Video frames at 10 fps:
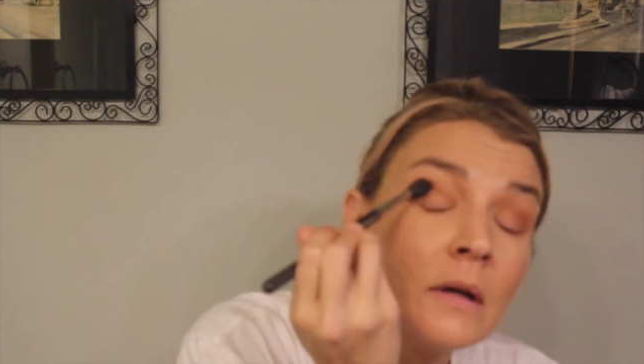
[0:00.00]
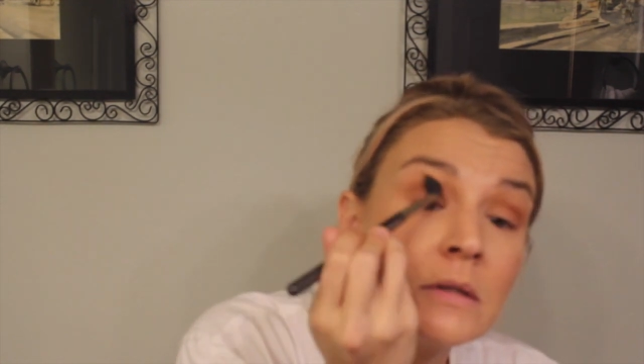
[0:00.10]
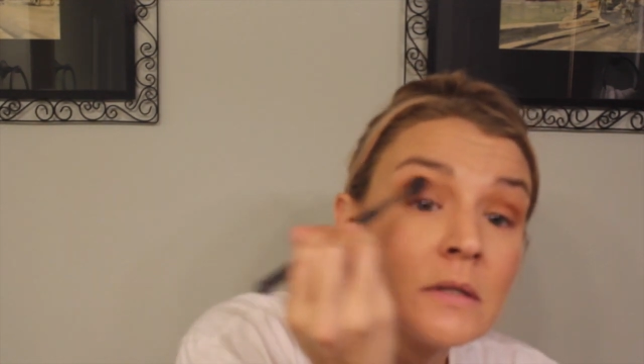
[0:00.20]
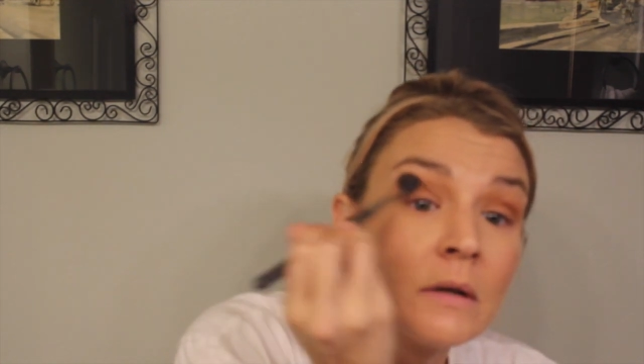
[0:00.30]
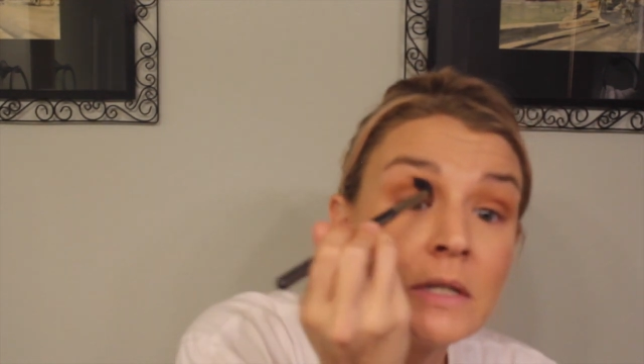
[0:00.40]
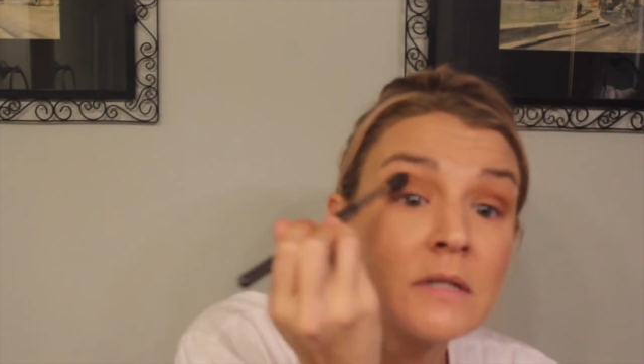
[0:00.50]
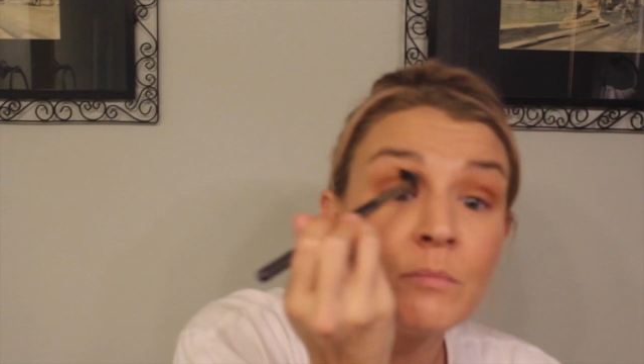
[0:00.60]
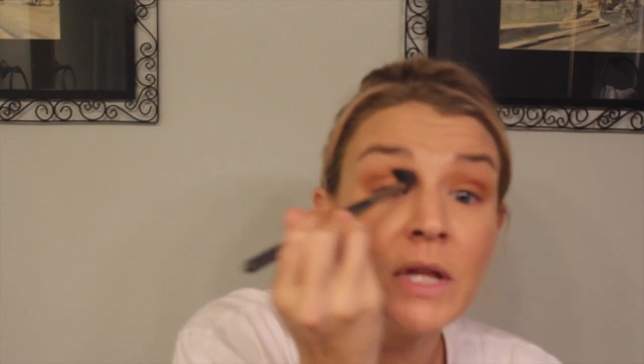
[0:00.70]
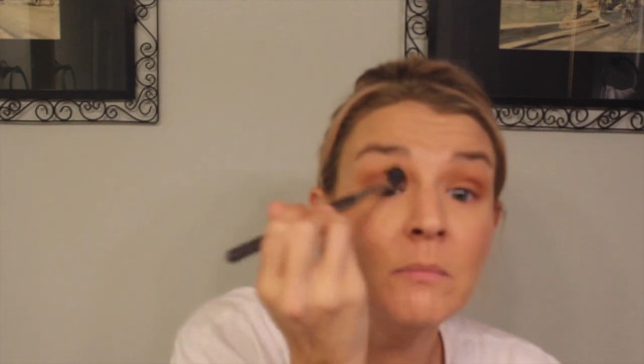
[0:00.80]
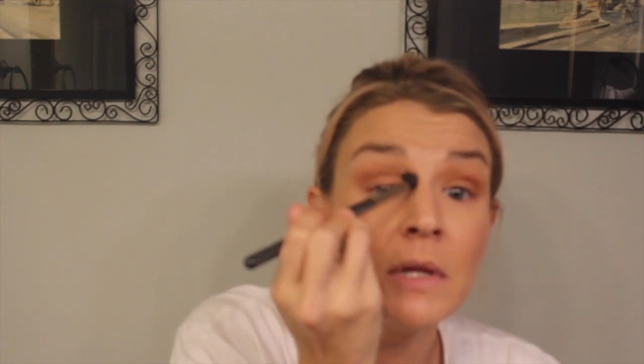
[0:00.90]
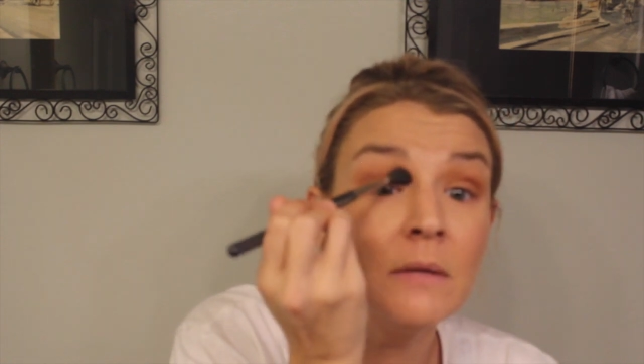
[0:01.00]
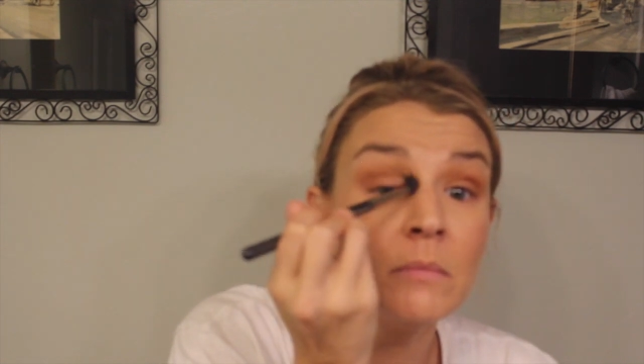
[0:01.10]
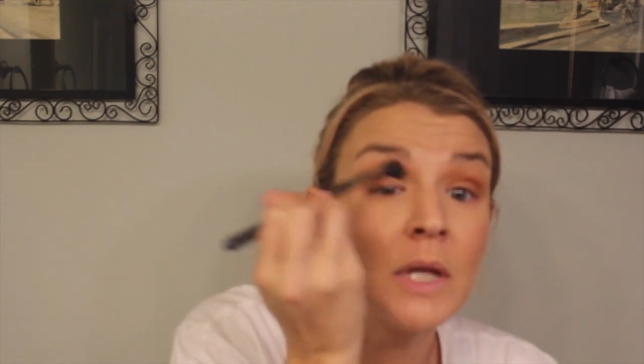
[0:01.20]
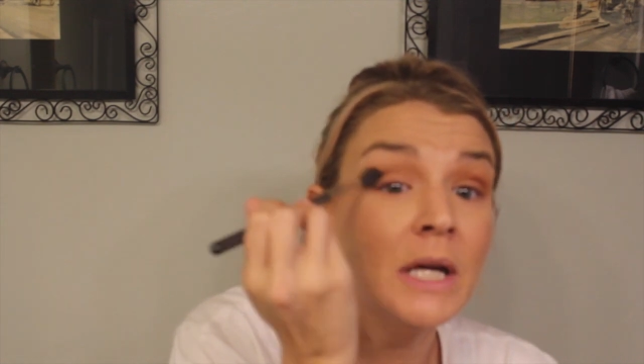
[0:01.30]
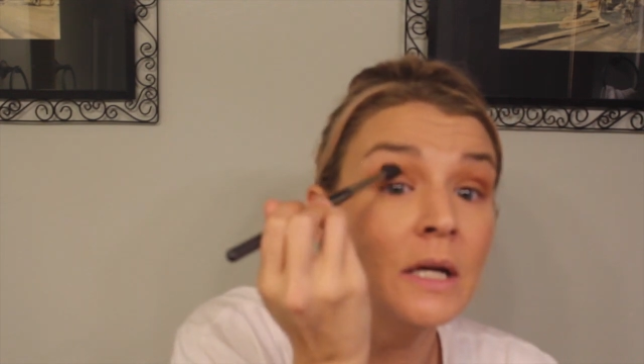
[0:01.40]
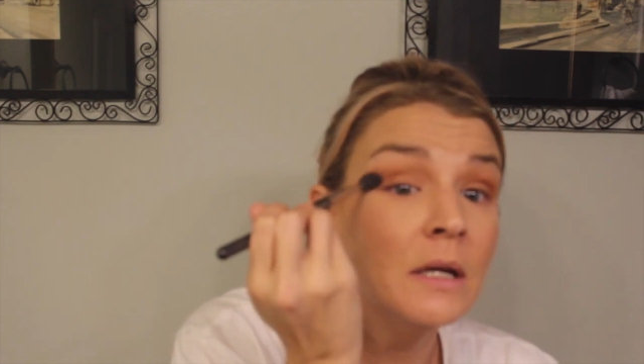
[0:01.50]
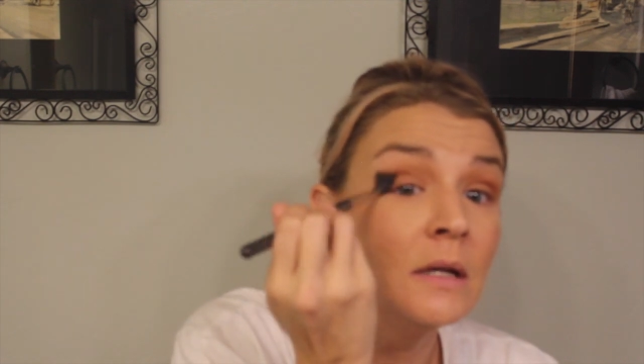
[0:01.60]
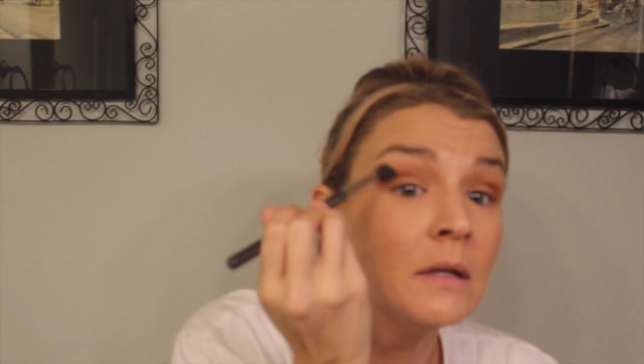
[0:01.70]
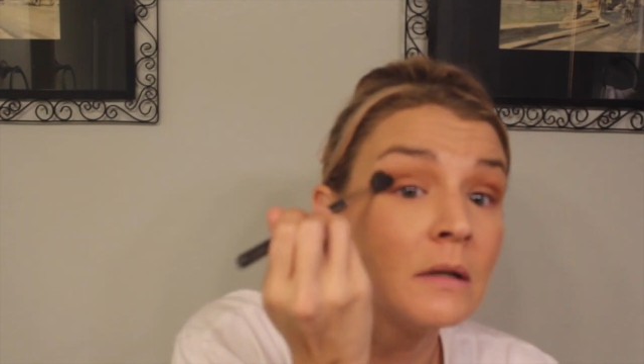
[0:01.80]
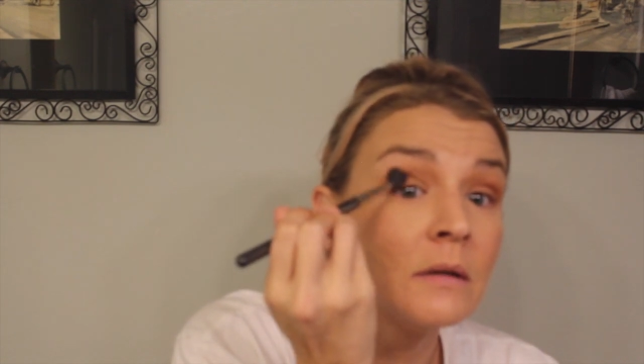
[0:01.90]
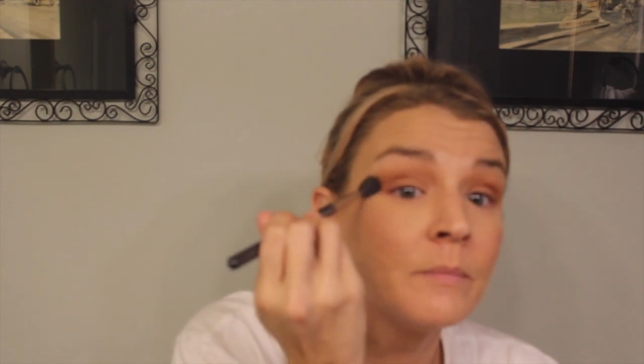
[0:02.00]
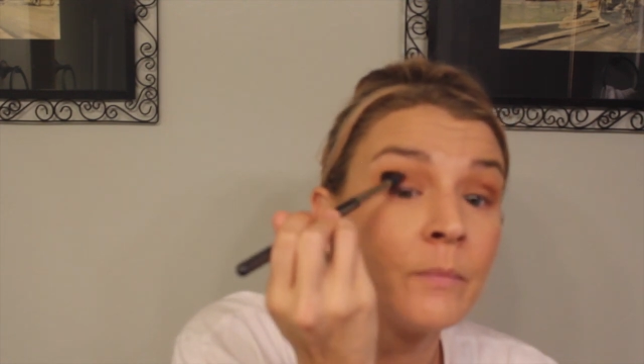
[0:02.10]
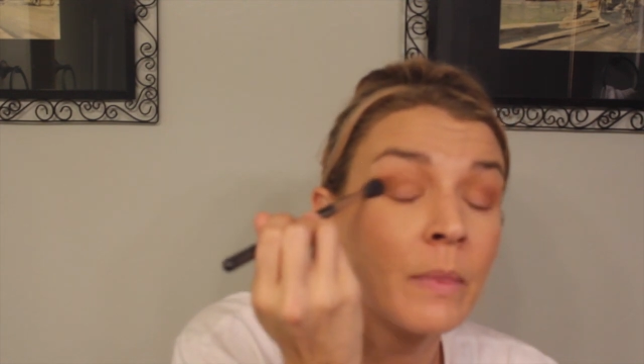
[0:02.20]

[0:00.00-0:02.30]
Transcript: And so I just blend.